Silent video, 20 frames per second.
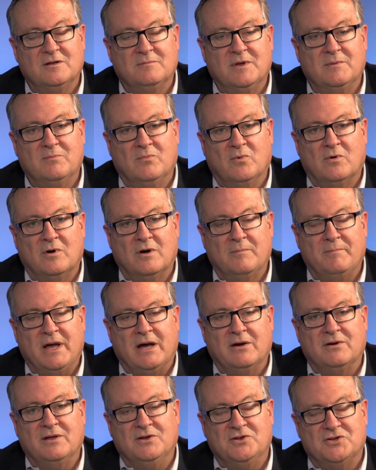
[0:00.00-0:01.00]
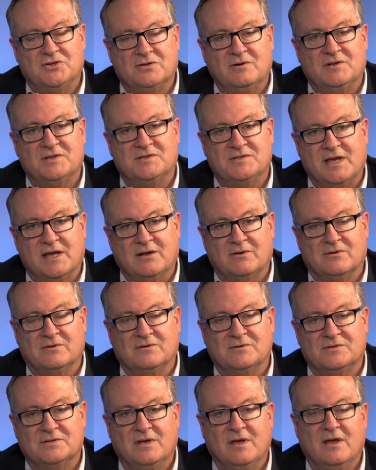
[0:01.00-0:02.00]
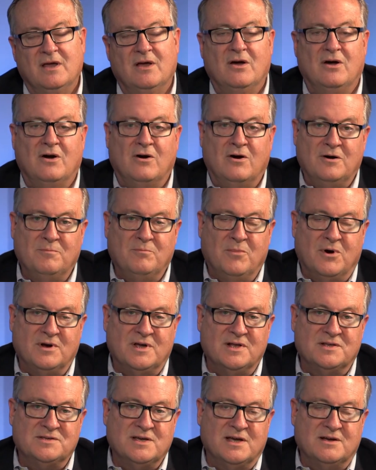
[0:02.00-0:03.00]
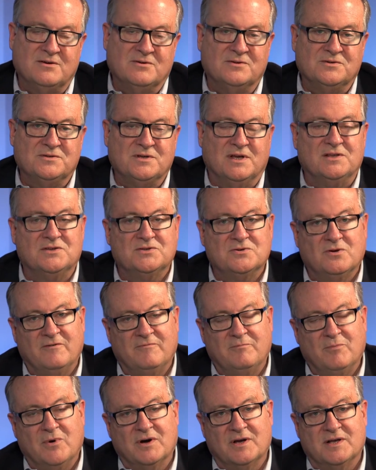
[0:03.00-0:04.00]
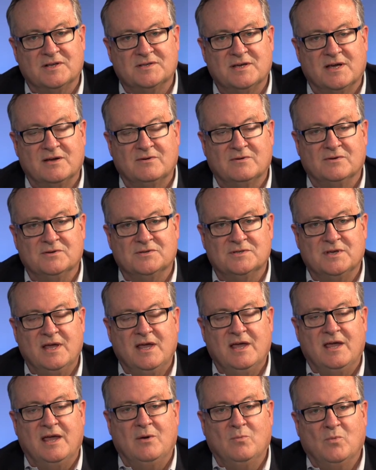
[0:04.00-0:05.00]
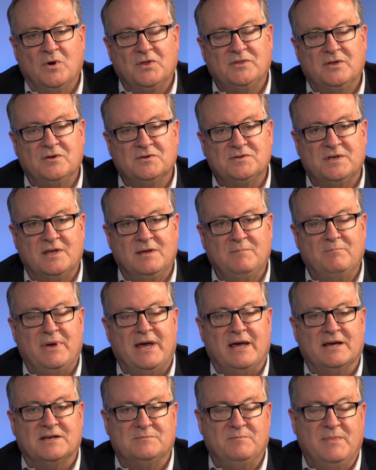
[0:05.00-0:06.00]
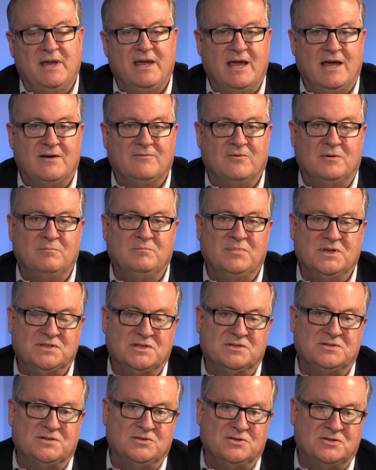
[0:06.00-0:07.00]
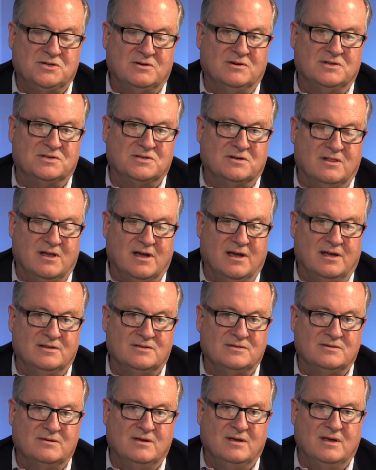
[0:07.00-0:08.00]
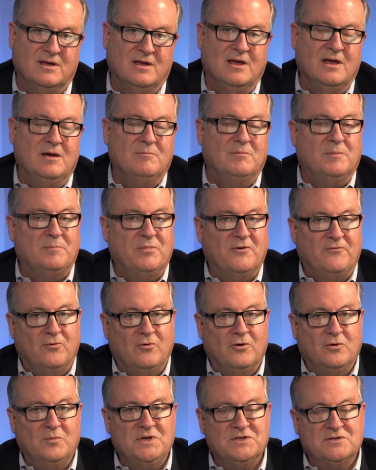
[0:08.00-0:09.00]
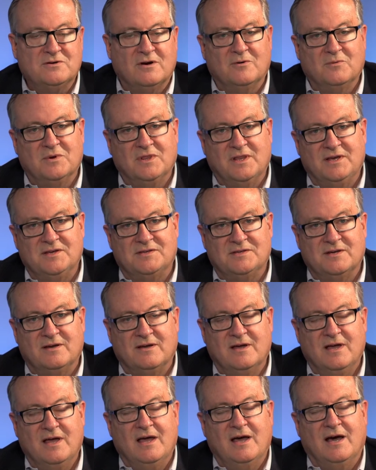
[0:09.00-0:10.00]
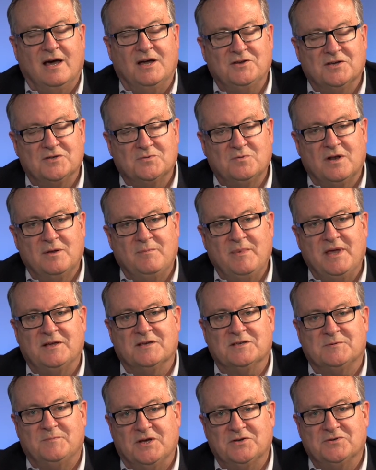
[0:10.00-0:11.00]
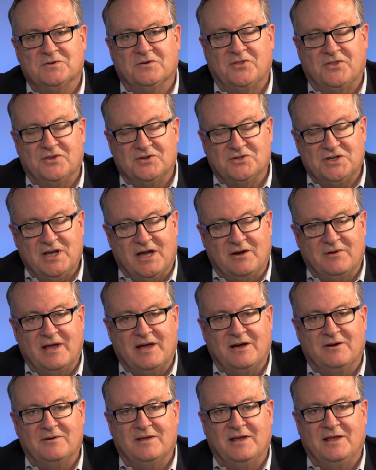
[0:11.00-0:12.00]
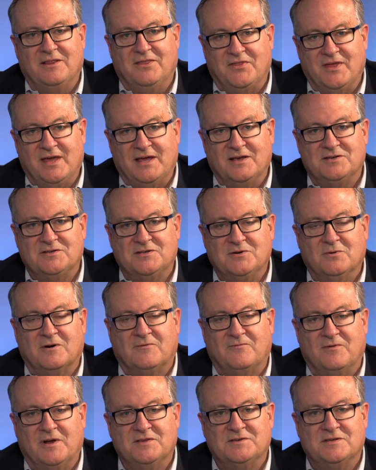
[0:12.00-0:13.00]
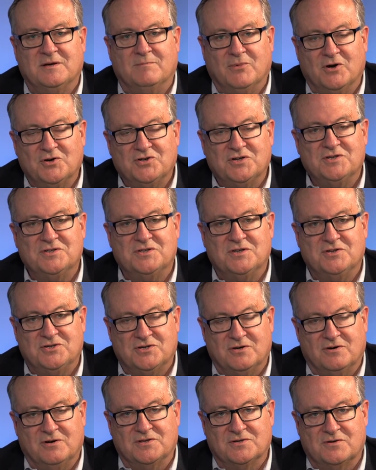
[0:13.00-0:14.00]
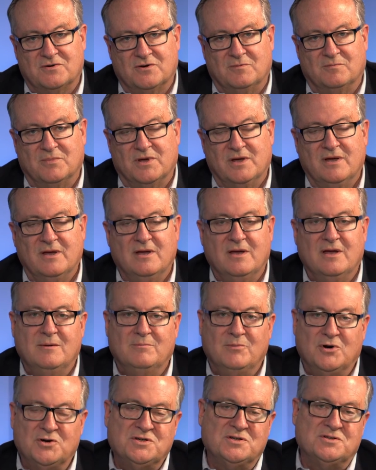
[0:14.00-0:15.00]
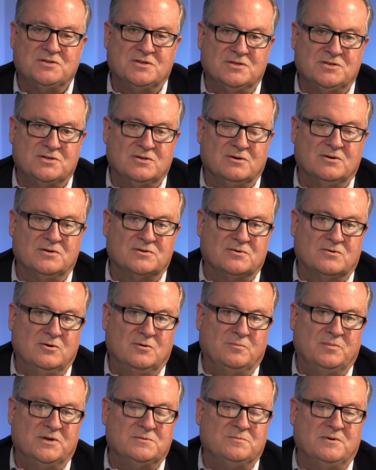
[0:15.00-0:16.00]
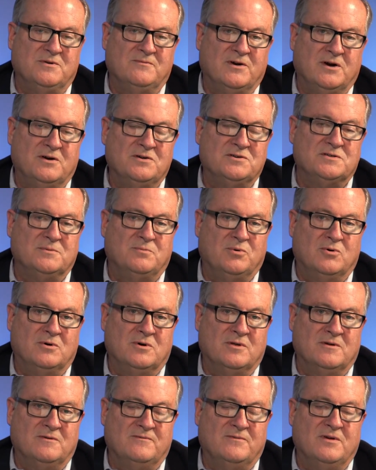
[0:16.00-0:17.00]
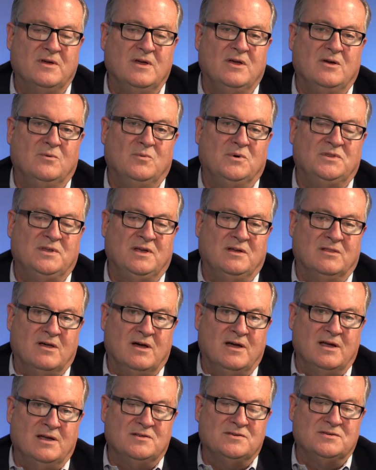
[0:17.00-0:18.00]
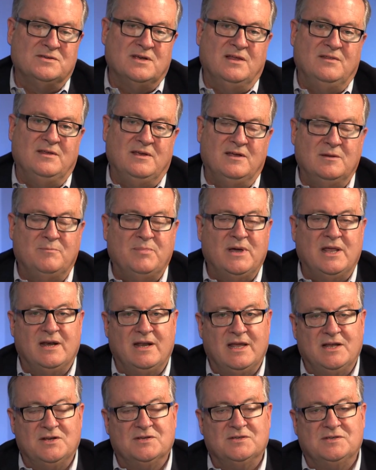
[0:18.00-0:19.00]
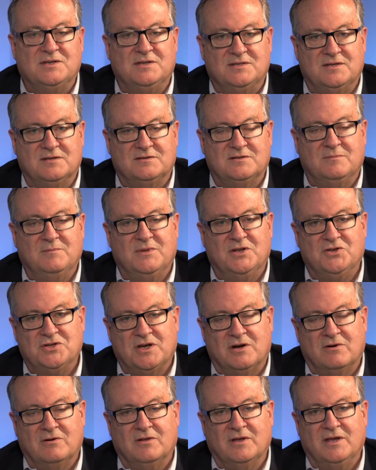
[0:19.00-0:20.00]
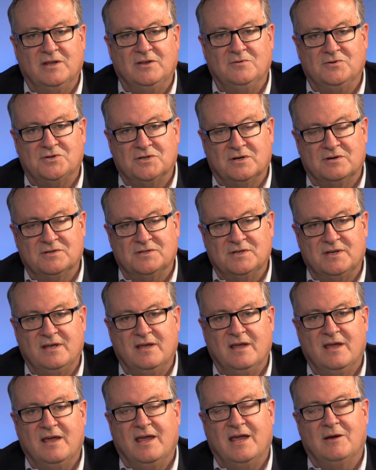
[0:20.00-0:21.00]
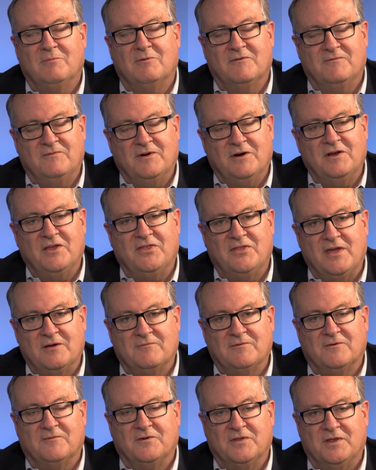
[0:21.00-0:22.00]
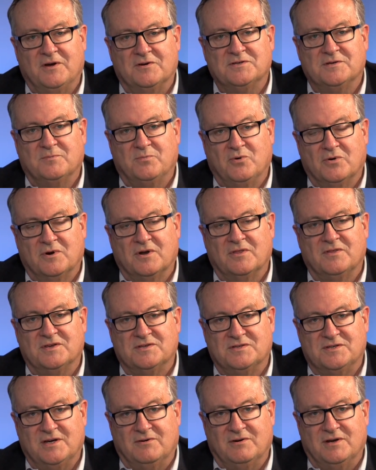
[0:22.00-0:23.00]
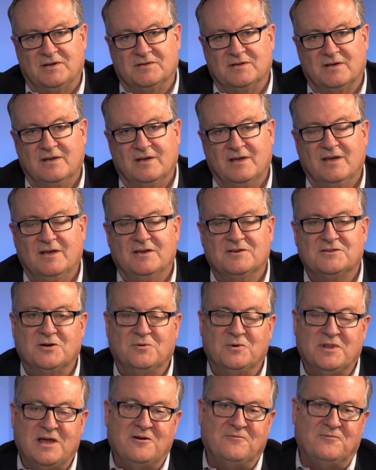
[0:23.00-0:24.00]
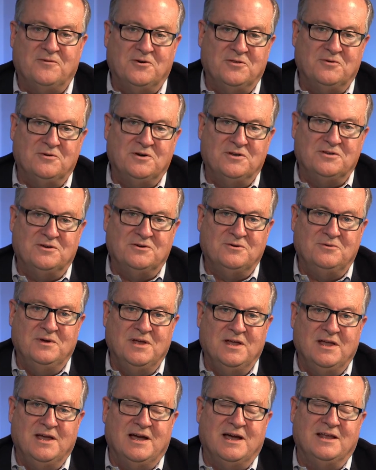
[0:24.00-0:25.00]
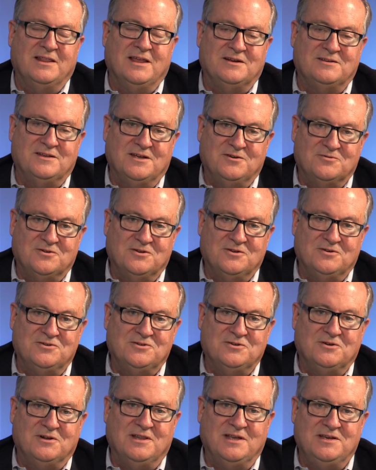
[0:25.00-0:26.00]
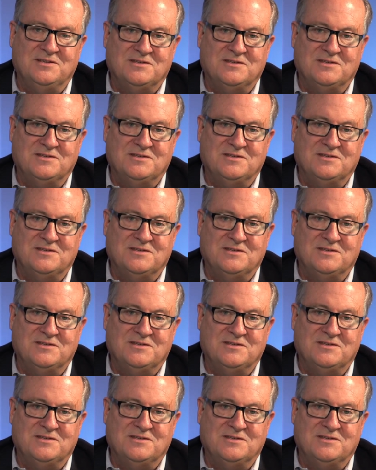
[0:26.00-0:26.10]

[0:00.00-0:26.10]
more about insurance cycles, hard market cycles and soft market cycles, and what those impacts may have on business insurance clients. But before we start with Lisa, I just want to make a special shout out and thanks to our friends at Merchants Insurance Group. Merchants Insurance Group has been very supportive with the Alliance and the independent agency system in general in New Jersey, and we're very thankful for their support of this series. So without further ado, I'd like to introduce you to Lisa